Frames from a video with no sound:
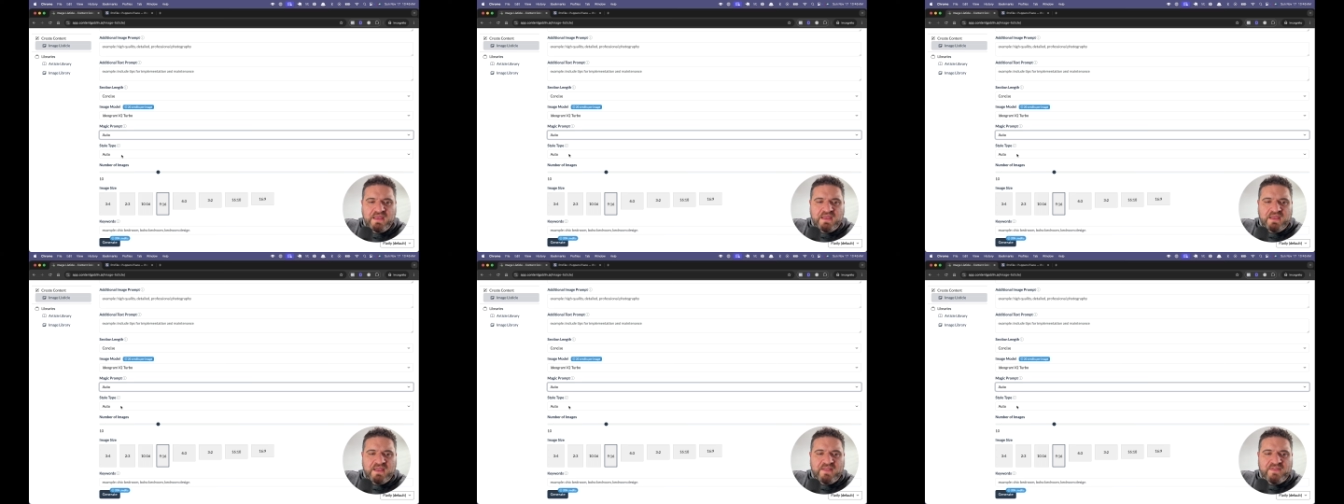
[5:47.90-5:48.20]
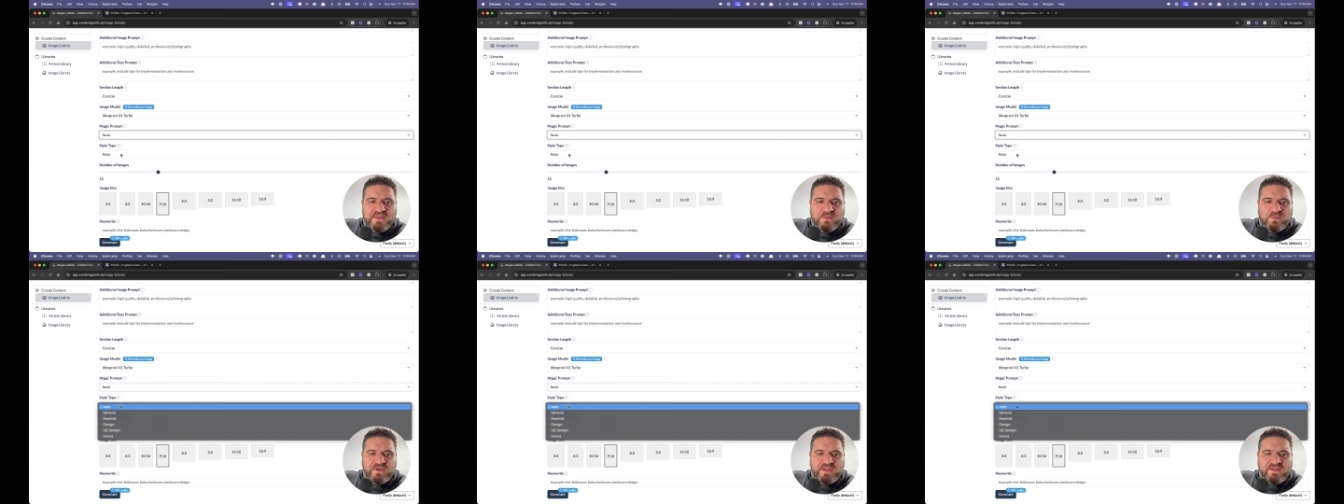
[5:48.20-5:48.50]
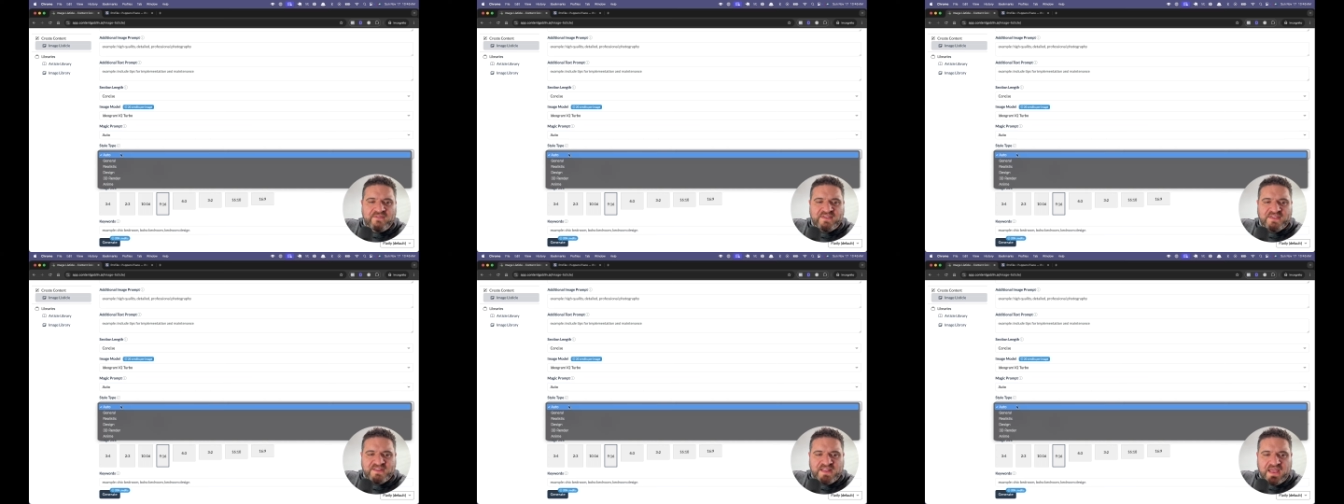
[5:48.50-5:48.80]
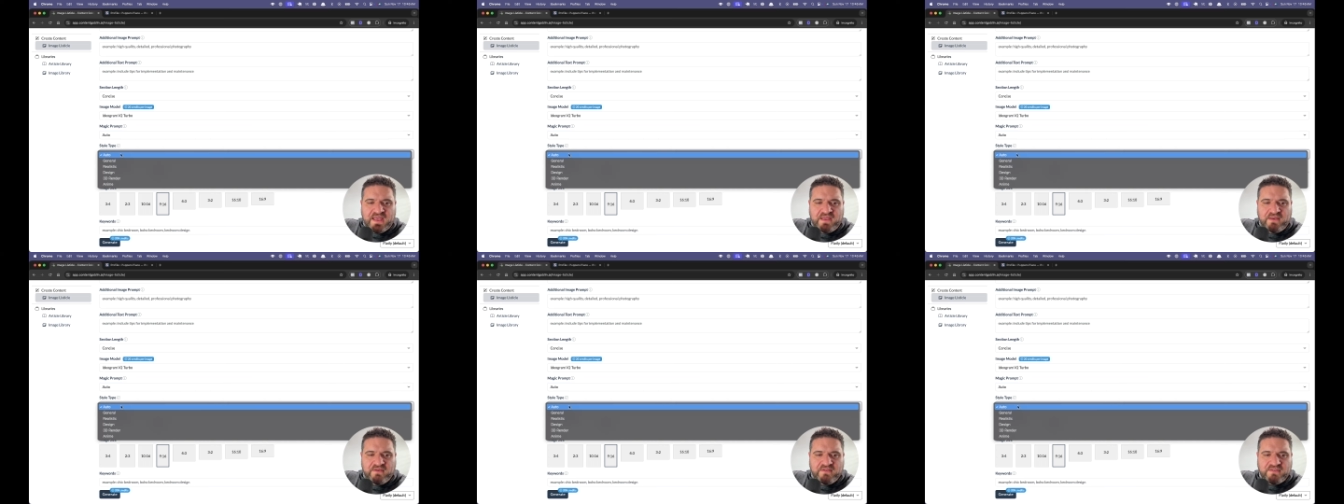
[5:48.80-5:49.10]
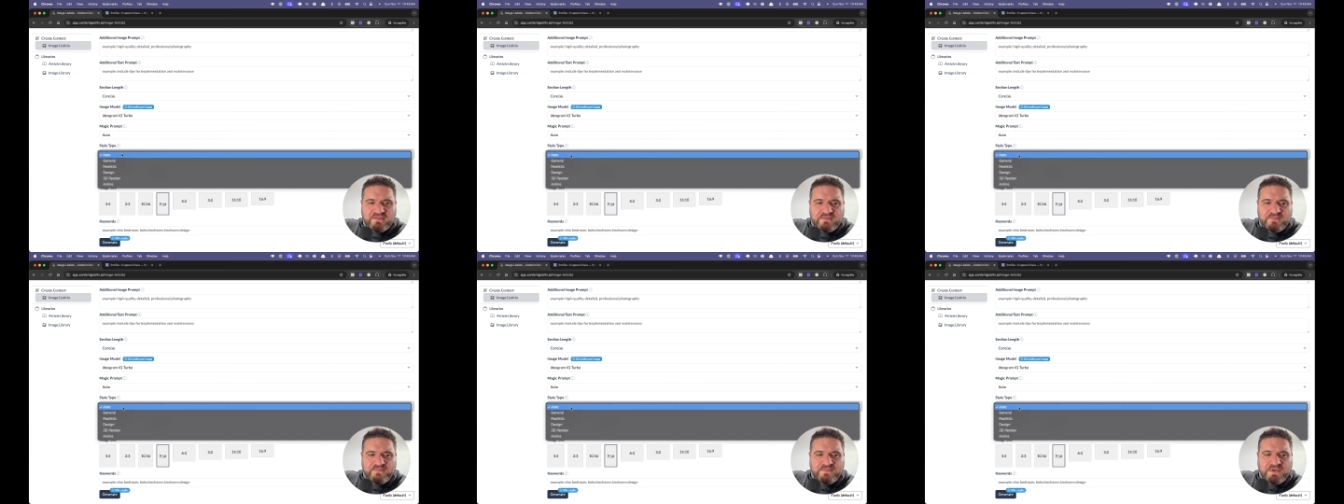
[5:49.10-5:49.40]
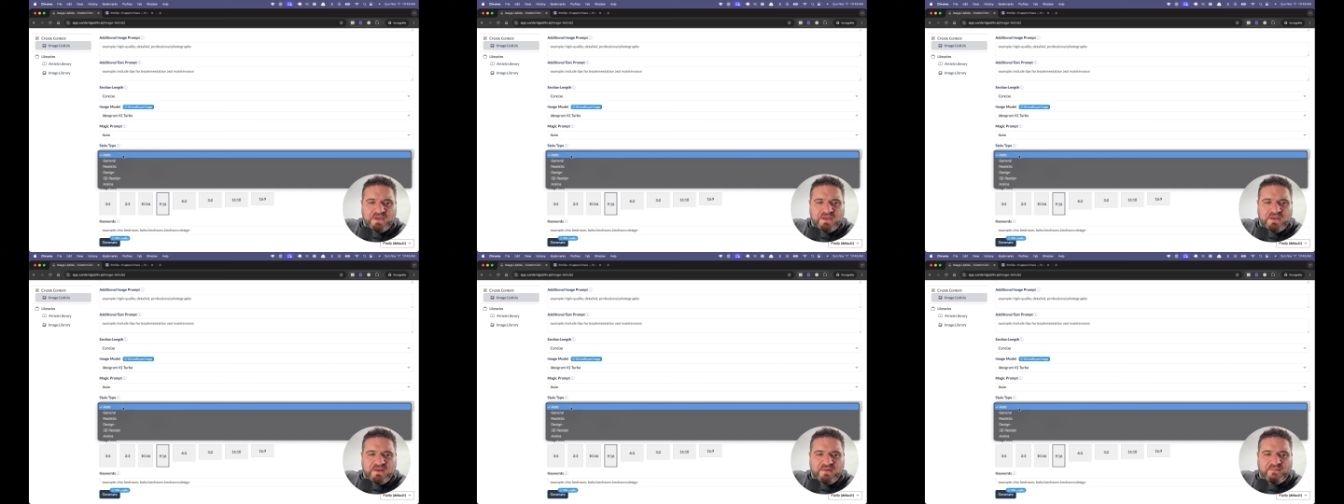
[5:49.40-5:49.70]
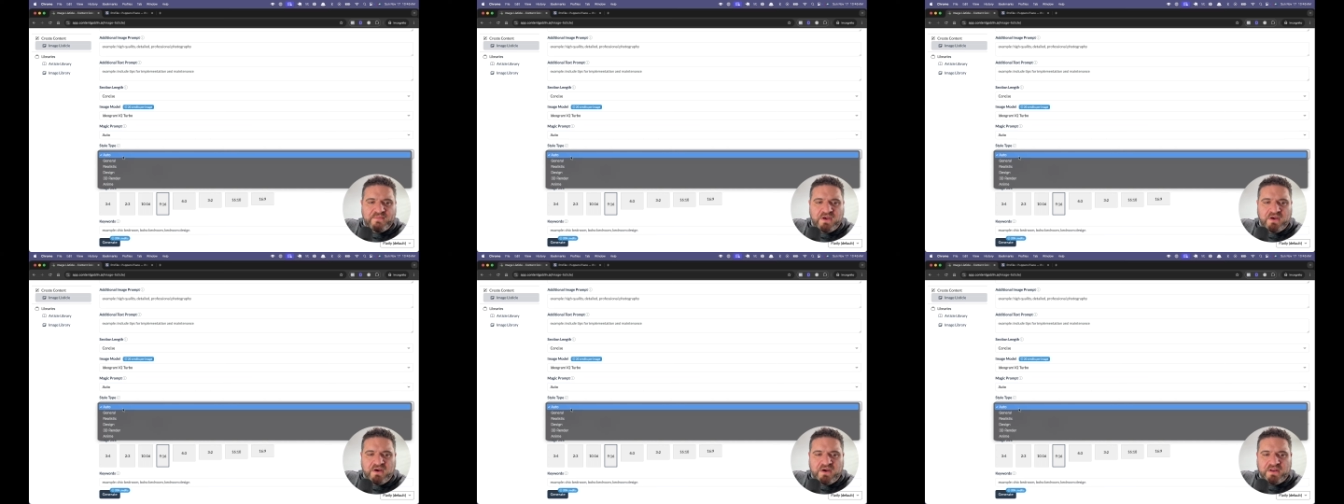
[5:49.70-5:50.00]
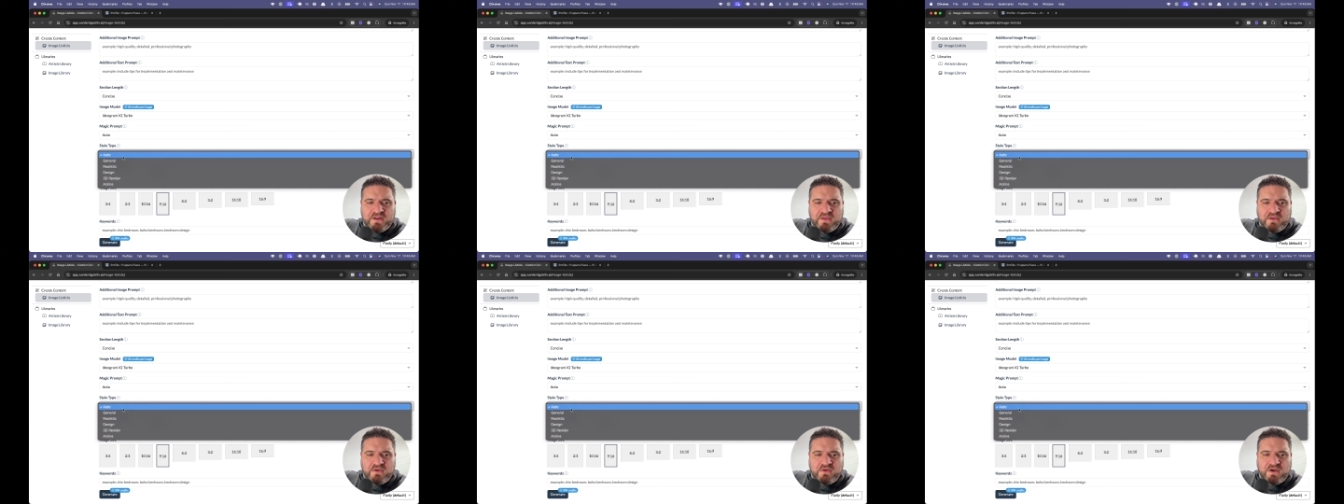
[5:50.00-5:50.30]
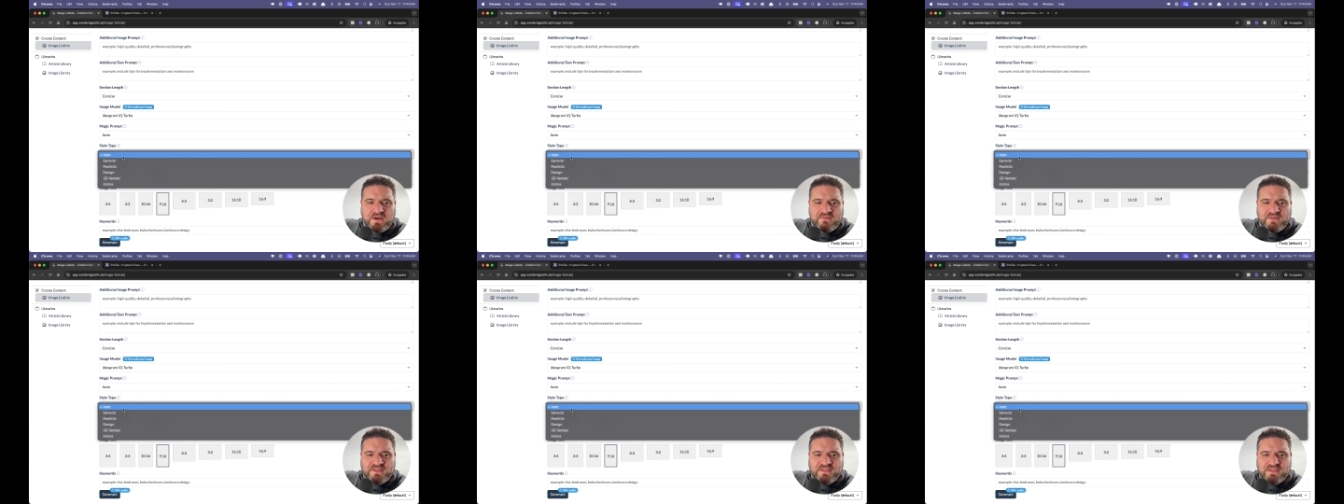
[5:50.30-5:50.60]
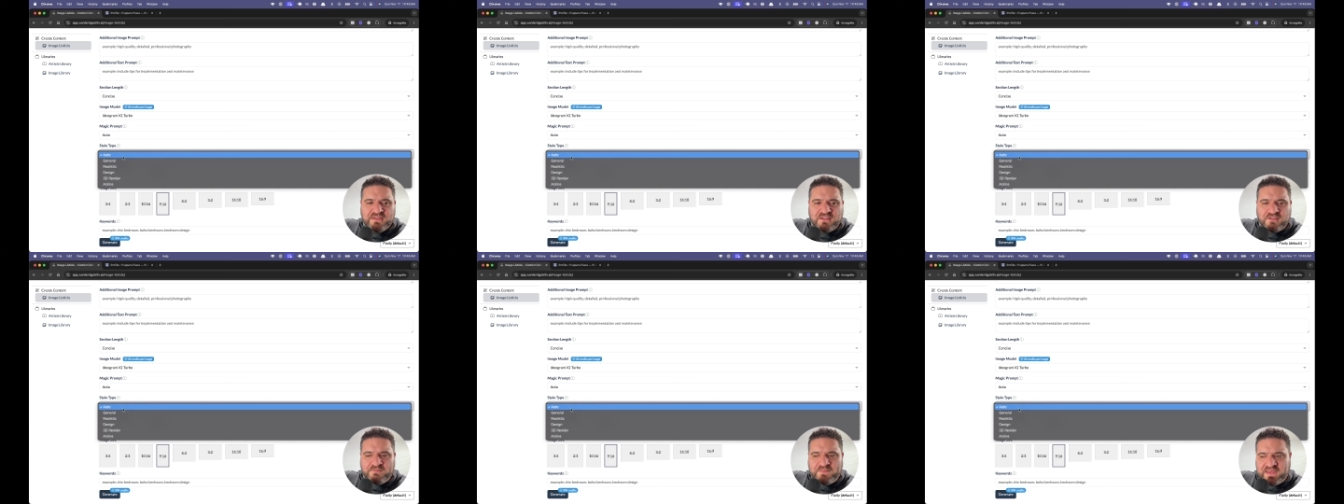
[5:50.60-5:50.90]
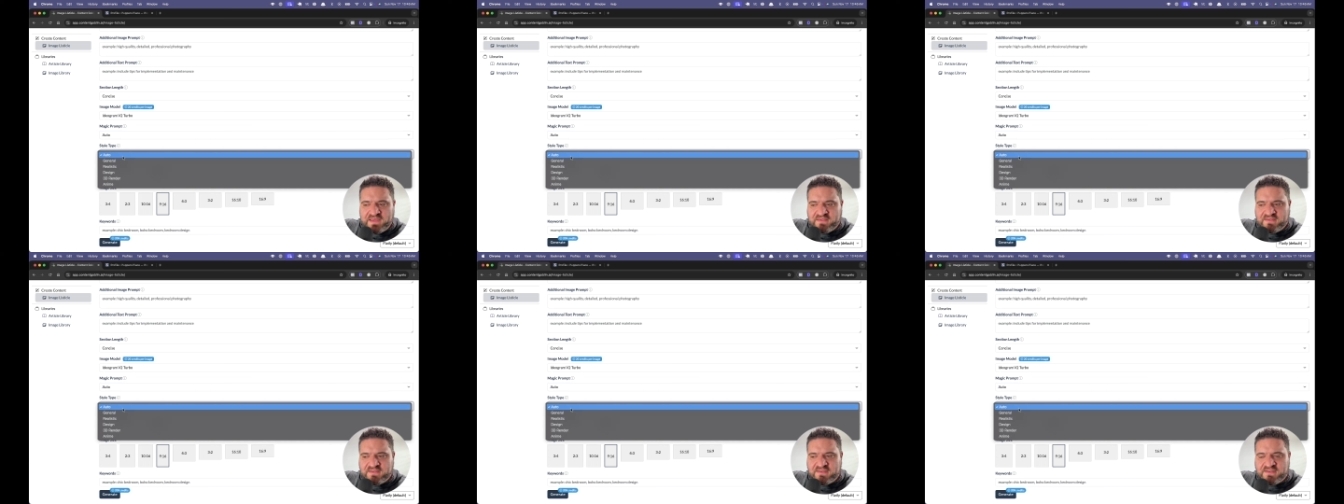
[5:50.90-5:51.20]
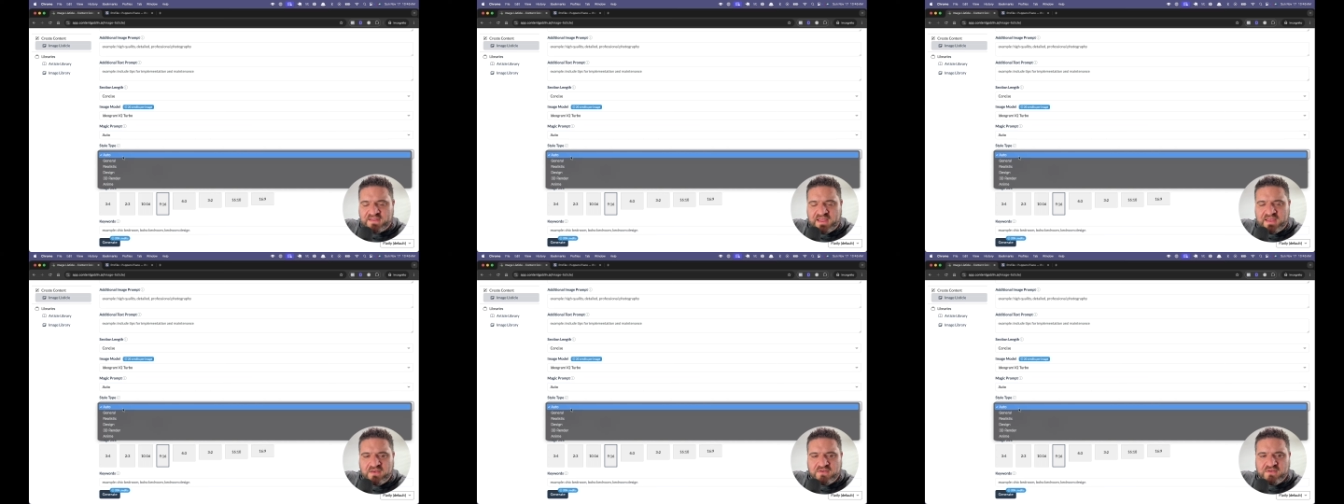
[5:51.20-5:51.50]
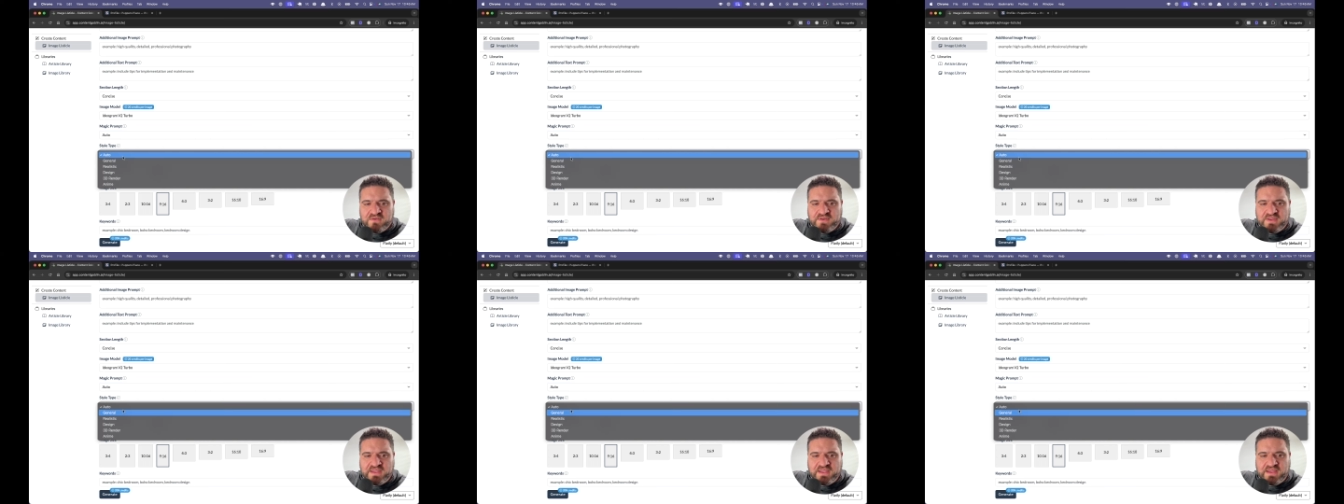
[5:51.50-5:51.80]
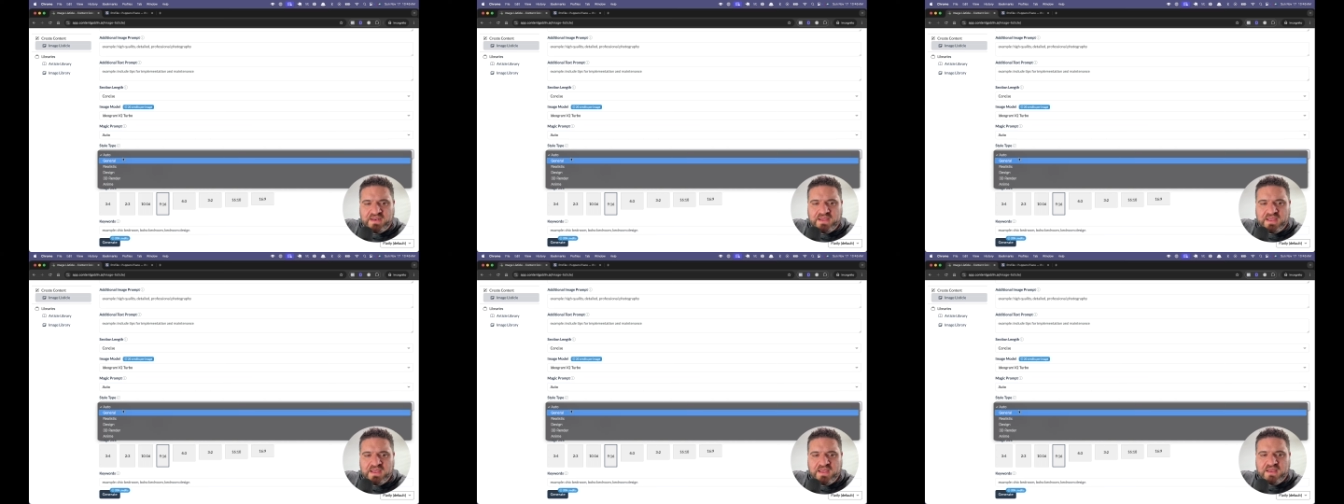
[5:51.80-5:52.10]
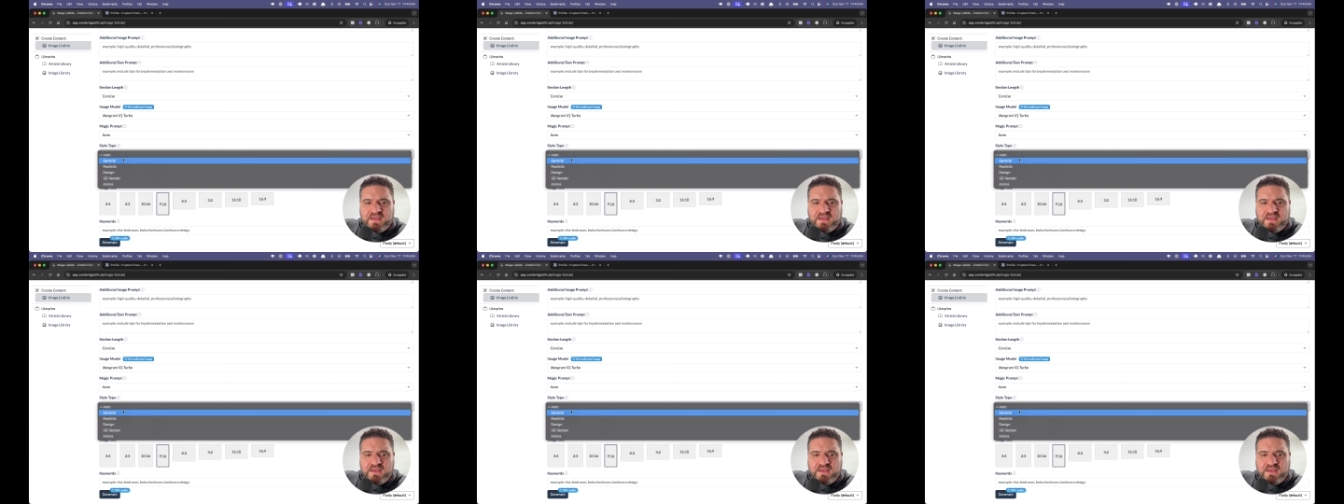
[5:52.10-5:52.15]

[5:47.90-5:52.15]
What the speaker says: And then we have styles. Auto obviously just picks the style you need.